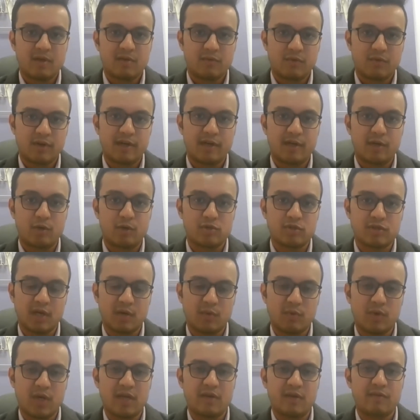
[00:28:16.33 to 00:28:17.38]
for it to
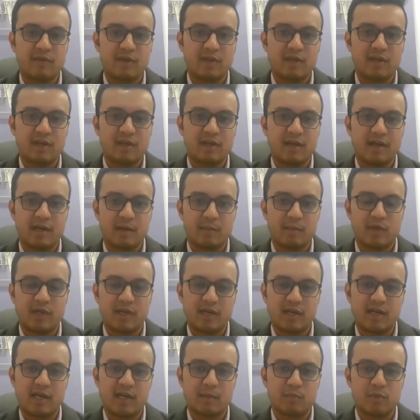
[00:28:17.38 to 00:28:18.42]
survive in
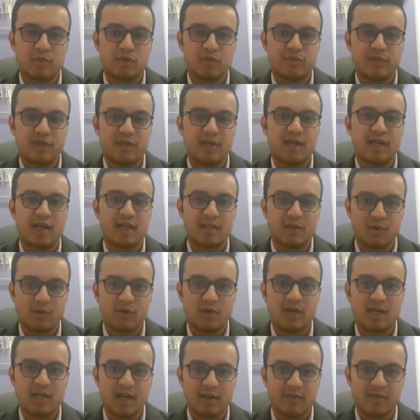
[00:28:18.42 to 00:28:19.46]
an atmosphere like the
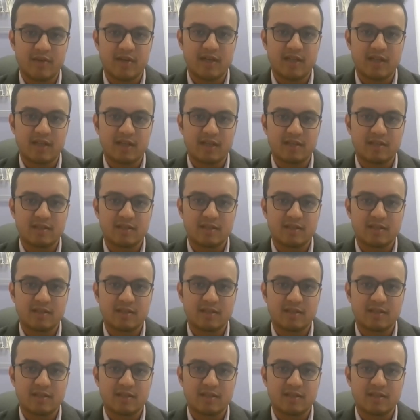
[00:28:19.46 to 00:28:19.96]
oral cavity.